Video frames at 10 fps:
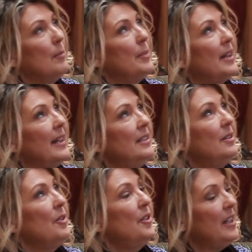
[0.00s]
But I
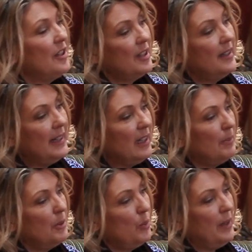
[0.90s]
still think the
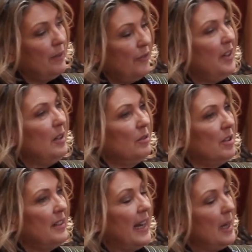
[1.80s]
link between field to
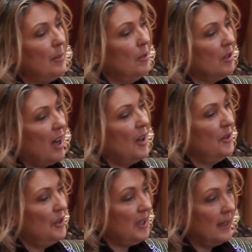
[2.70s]
table,
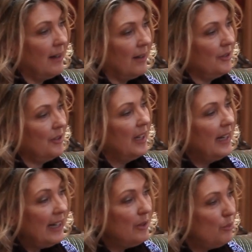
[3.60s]
garden to glass
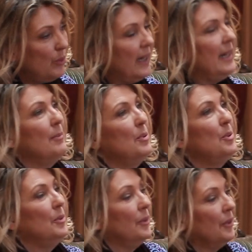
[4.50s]
is really
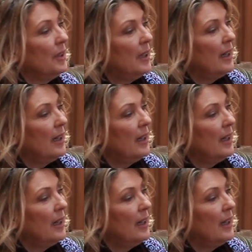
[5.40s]
important.